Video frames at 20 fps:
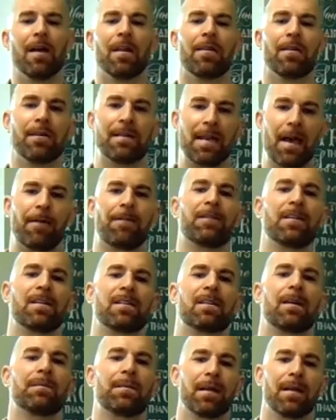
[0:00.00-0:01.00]
They're definitely
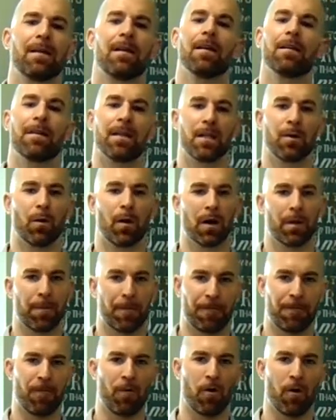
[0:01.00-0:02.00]
something that you want to
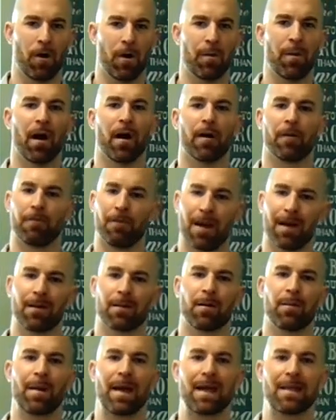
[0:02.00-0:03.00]
perform on a
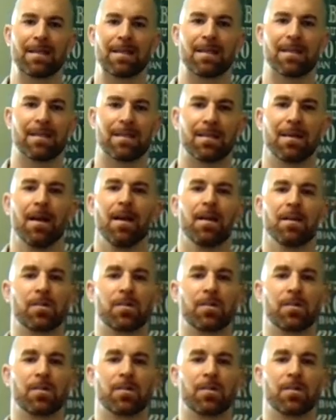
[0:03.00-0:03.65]
regular basis